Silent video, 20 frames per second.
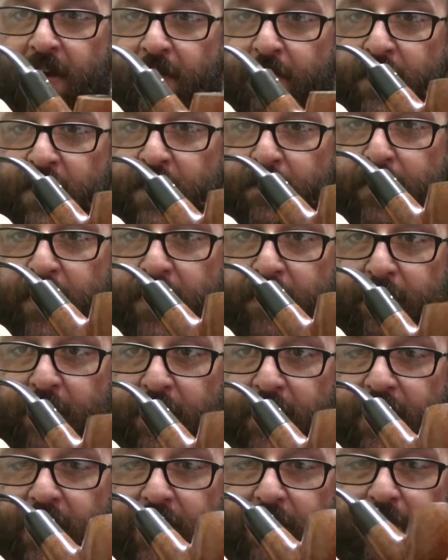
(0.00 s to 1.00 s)
But a bent
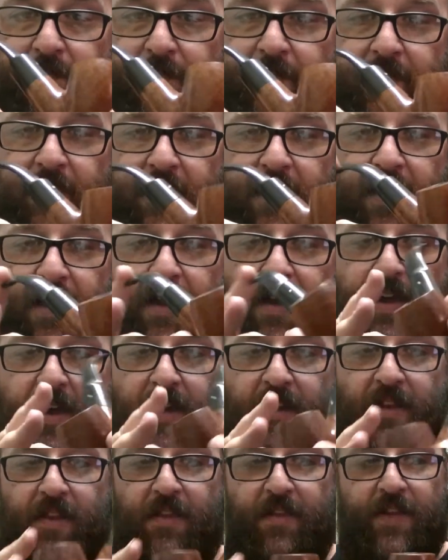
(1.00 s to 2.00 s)
billiard.
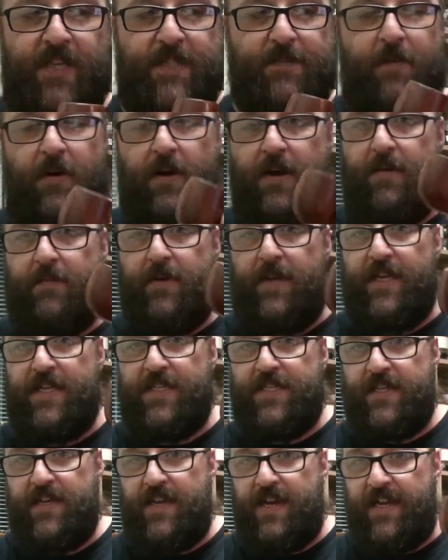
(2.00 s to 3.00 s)
And this pipe
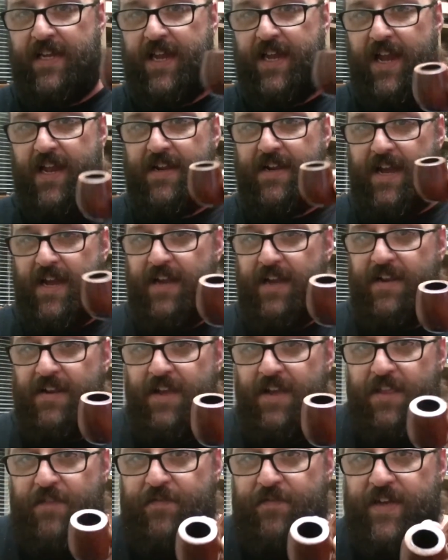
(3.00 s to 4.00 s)
is, again,
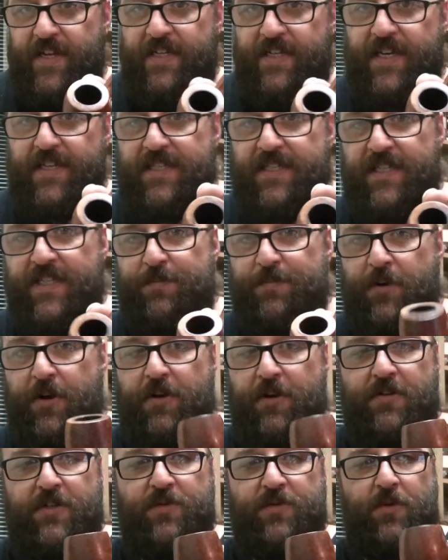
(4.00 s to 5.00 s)
another fantastic
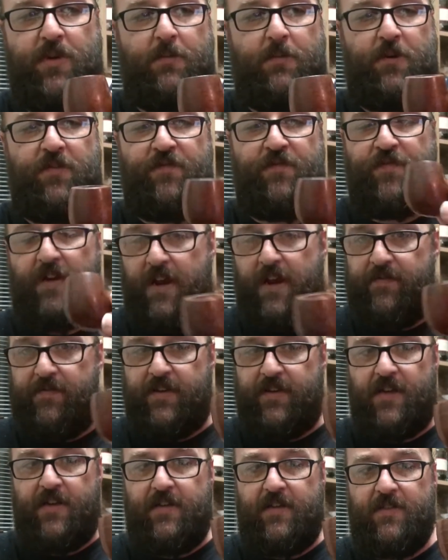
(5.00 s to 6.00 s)
smoker. It's one of my
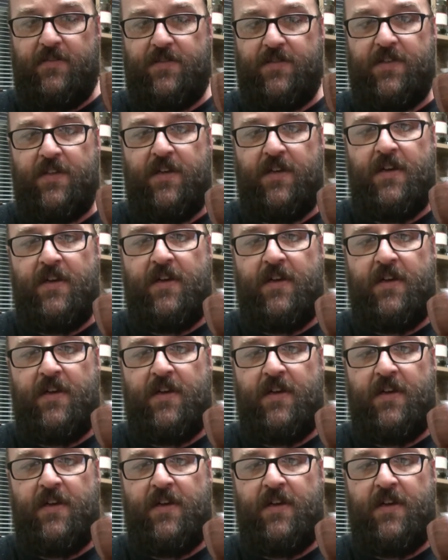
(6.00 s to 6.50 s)
favorite Dunhills.